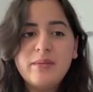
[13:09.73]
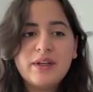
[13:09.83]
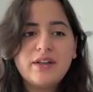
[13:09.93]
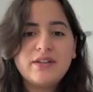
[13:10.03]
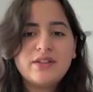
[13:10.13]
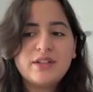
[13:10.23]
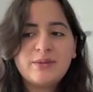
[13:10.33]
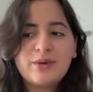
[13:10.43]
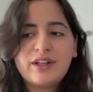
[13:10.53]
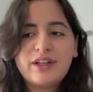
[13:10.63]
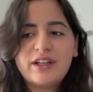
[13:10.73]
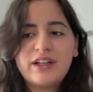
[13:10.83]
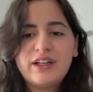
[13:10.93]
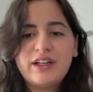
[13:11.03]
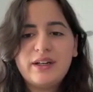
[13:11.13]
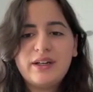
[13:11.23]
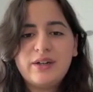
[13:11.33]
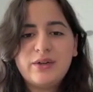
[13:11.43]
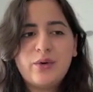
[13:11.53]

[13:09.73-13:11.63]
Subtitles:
because this is more like a